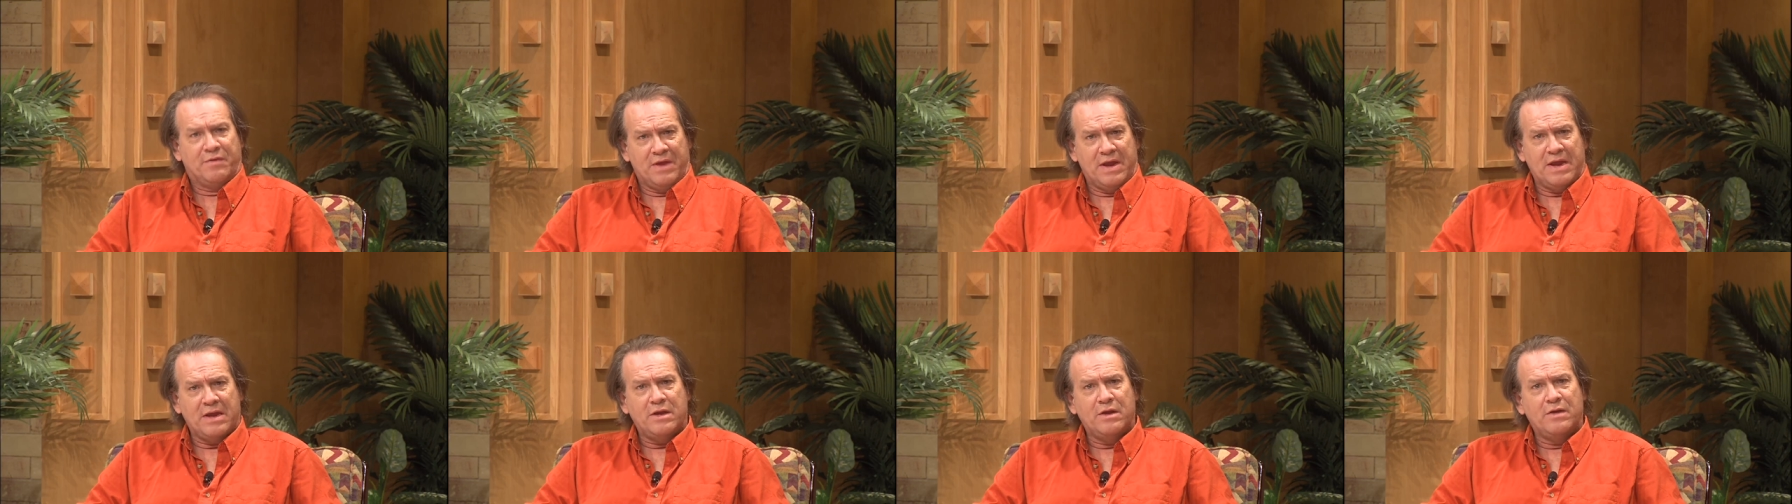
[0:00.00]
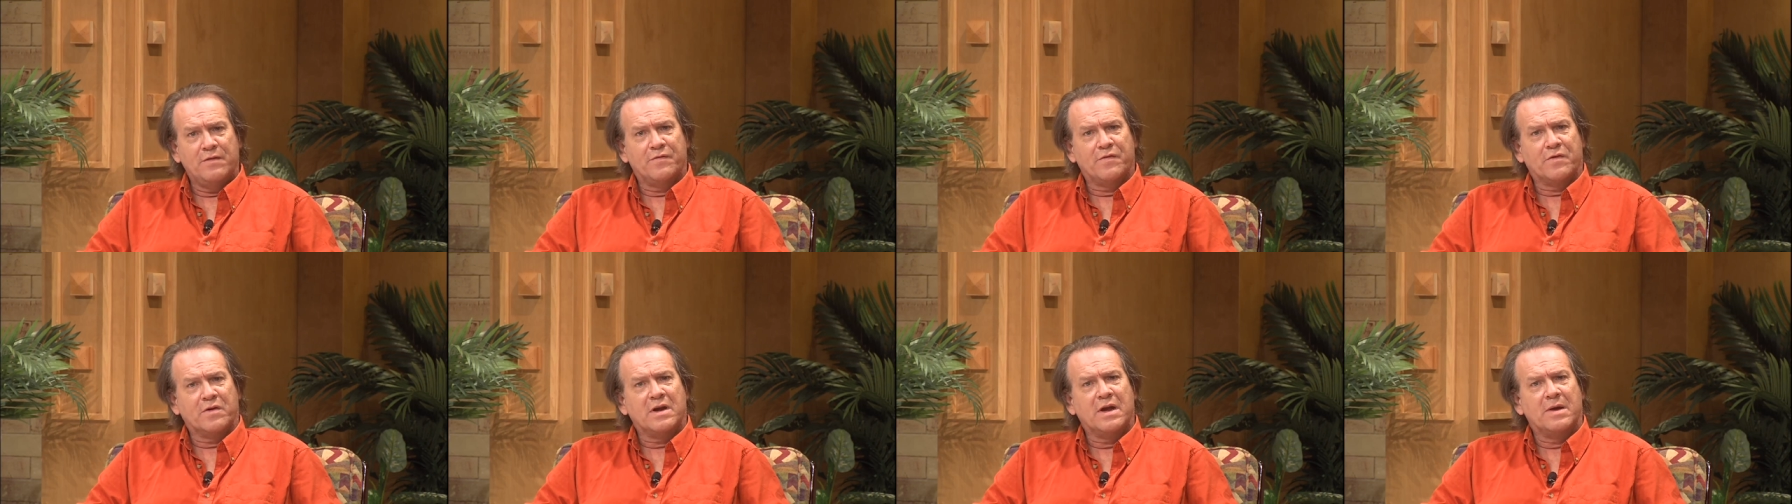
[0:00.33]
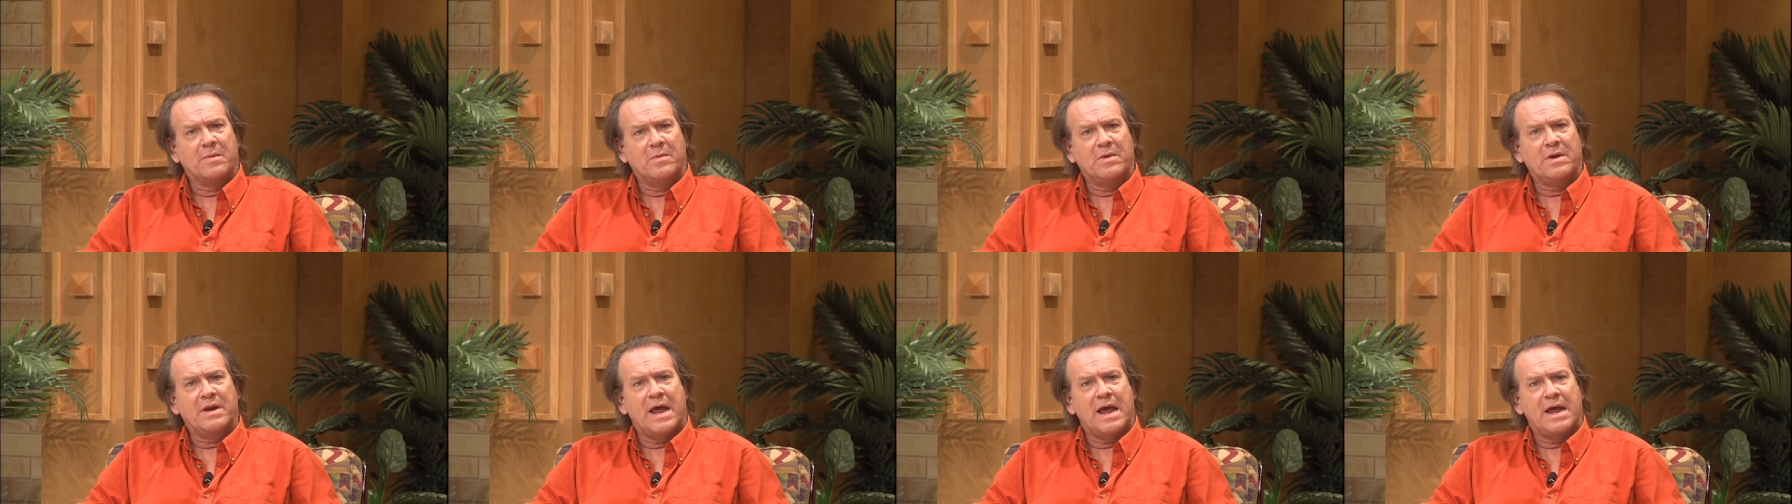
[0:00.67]
thank you for
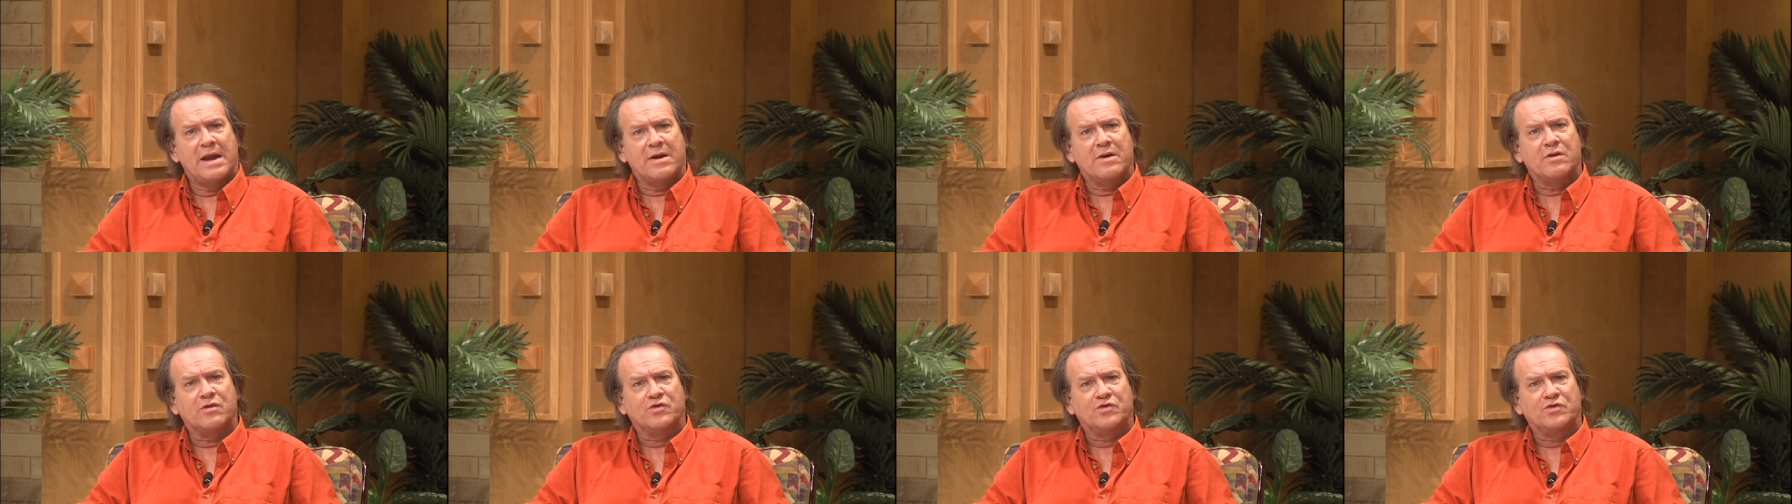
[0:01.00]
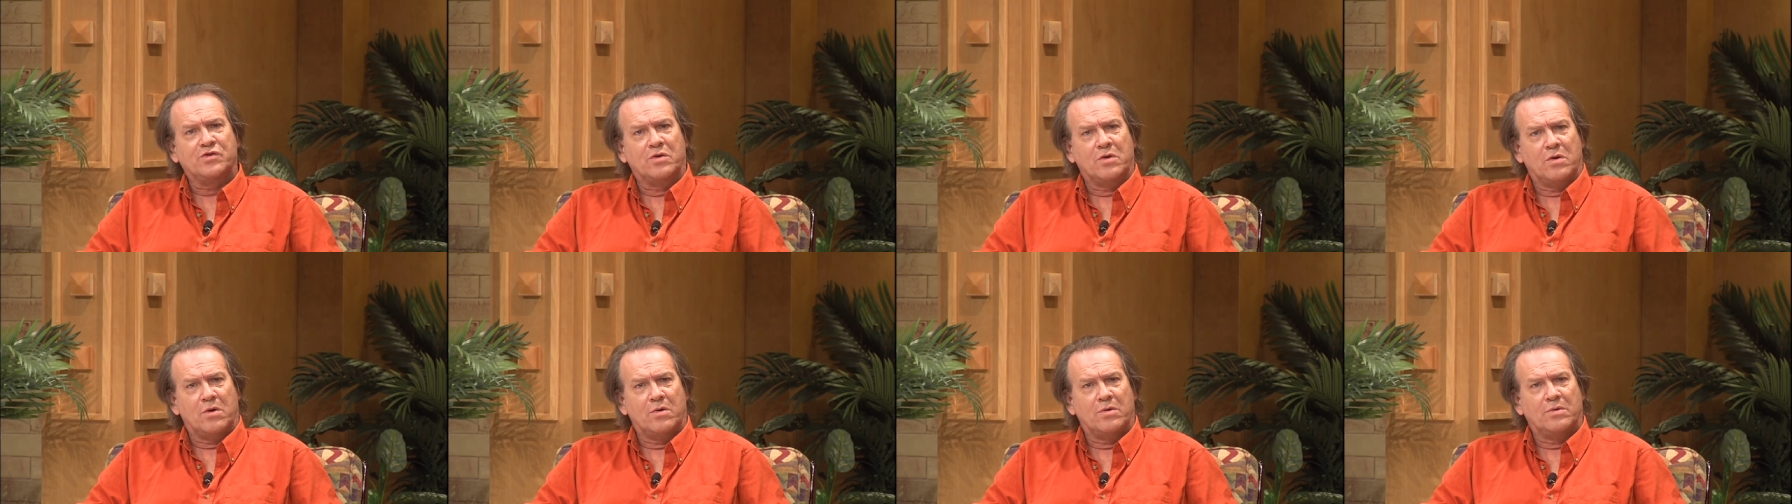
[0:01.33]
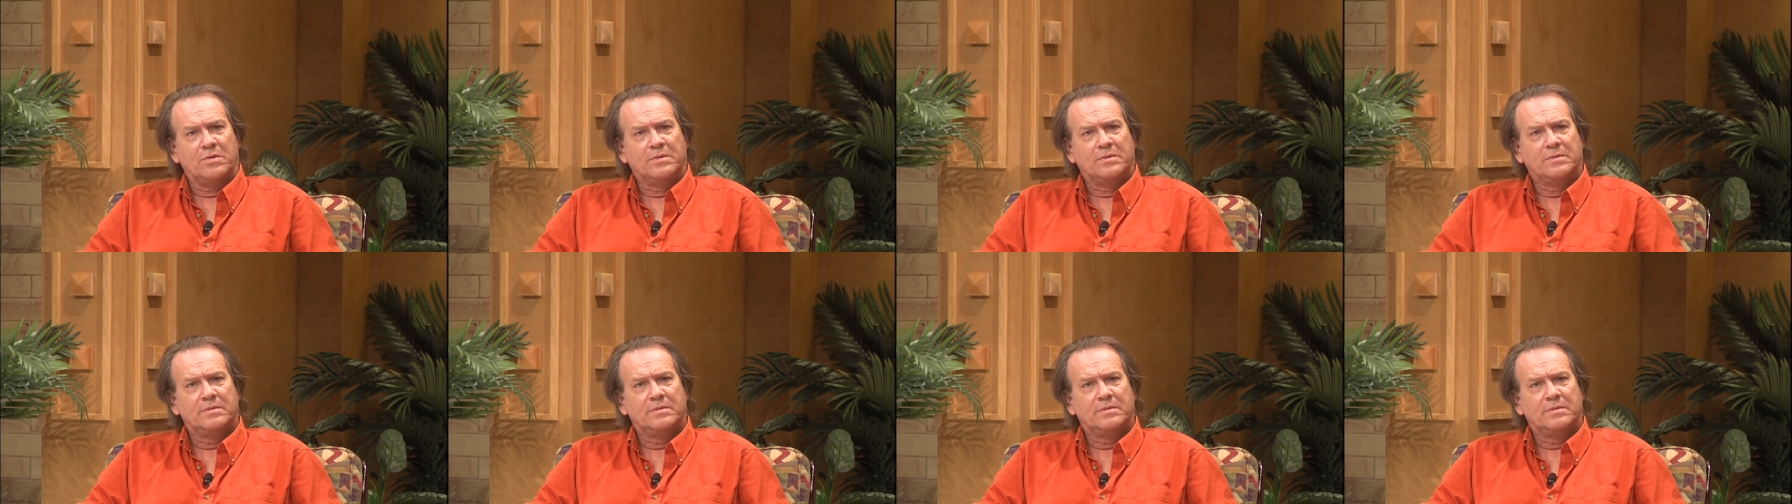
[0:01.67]
coming on our show.